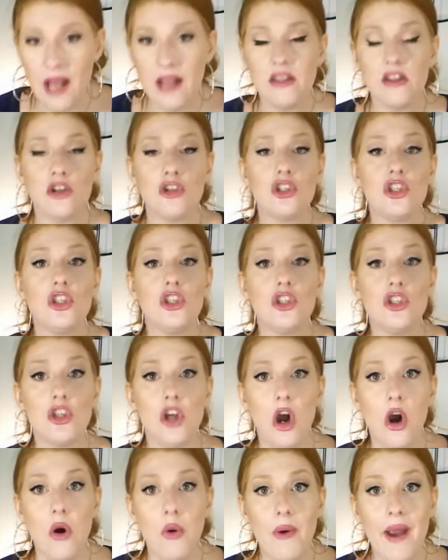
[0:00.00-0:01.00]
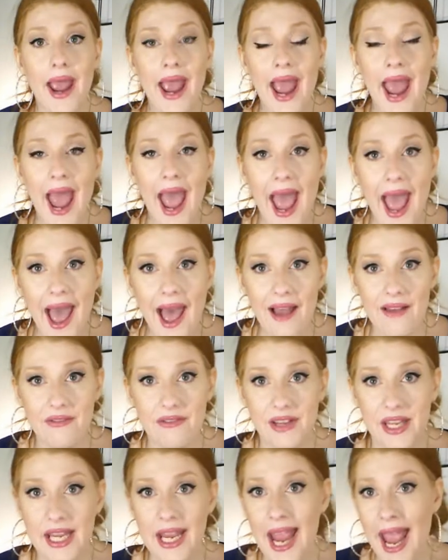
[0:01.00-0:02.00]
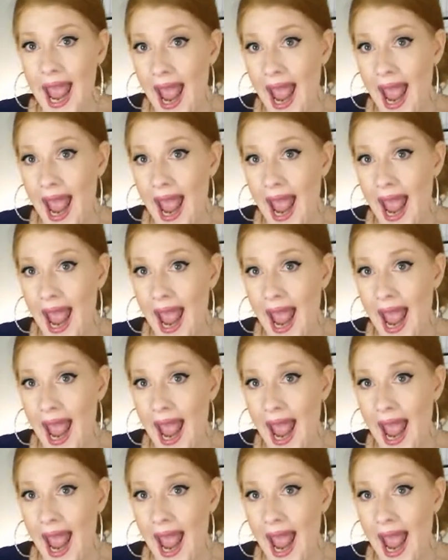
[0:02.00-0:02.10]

They're so heavy.